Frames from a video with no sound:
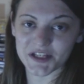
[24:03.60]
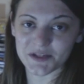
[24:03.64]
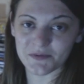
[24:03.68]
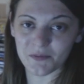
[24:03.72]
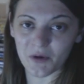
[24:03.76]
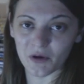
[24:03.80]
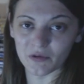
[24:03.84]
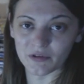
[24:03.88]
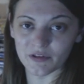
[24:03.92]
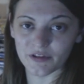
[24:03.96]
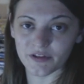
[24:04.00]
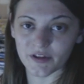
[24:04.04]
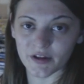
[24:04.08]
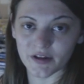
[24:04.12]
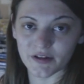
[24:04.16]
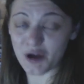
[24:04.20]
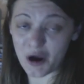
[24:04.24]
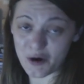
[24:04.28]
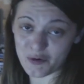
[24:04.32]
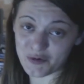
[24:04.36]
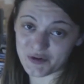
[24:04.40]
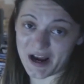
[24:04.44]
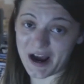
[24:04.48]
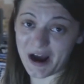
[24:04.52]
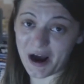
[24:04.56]
of this month.
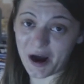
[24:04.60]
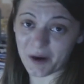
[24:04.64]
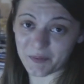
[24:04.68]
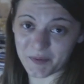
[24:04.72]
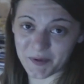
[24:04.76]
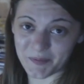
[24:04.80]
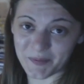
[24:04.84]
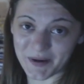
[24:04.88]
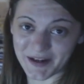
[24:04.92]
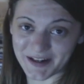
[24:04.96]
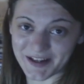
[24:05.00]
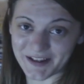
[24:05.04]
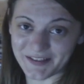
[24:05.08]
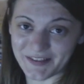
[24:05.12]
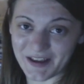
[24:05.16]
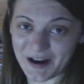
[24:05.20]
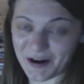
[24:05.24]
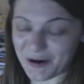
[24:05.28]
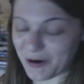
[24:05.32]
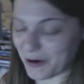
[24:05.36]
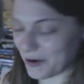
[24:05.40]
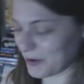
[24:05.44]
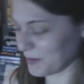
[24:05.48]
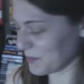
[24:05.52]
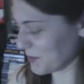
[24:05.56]
No doubt I'll be picking
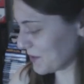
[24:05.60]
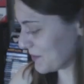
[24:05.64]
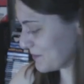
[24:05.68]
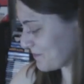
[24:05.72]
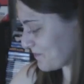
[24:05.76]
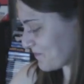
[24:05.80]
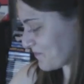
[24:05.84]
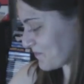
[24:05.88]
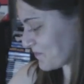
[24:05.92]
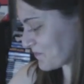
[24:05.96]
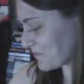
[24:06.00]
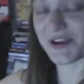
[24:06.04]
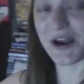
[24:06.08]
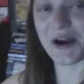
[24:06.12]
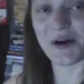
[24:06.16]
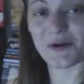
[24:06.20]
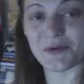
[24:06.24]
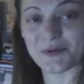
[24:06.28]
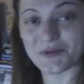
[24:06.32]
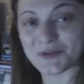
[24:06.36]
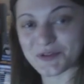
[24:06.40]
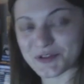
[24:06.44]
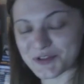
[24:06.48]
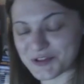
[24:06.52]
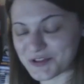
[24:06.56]
that up.
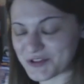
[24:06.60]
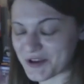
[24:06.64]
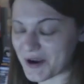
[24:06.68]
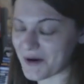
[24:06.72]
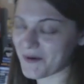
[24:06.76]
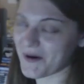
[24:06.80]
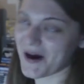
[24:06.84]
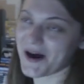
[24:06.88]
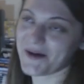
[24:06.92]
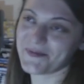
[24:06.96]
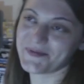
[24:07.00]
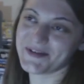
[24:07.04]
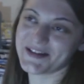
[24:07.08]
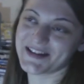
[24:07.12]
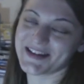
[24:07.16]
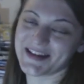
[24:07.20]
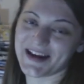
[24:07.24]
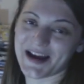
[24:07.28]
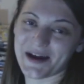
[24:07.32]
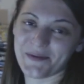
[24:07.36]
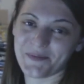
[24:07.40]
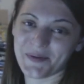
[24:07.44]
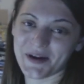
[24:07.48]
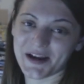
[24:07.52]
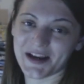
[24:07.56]
So happy
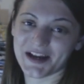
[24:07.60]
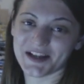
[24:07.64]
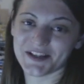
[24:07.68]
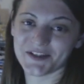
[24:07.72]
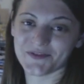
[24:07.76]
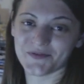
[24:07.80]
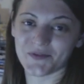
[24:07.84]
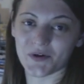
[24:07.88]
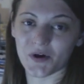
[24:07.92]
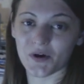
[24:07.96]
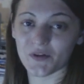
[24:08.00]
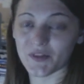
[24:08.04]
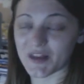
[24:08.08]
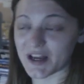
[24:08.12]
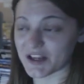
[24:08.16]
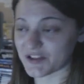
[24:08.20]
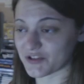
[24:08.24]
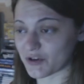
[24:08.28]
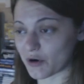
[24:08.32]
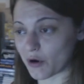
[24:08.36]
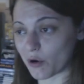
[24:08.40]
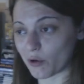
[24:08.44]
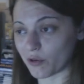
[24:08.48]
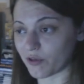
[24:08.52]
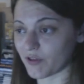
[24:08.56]
to get a PS4, and
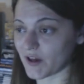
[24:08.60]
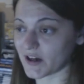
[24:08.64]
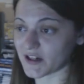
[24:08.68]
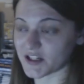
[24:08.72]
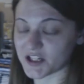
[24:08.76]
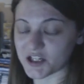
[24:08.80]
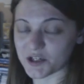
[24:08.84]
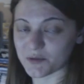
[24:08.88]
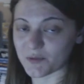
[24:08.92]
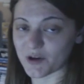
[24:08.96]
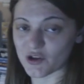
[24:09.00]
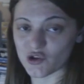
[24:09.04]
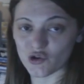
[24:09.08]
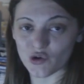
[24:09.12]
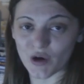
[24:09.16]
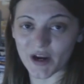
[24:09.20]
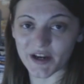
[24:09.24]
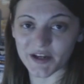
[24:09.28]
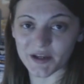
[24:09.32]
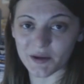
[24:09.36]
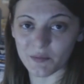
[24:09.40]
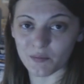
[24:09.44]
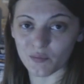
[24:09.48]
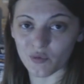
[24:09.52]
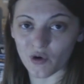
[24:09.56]
that's all thanks to my
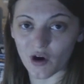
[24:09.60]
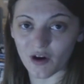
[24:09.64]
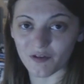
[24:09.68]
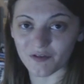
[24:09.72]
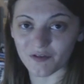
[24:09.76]
trade-in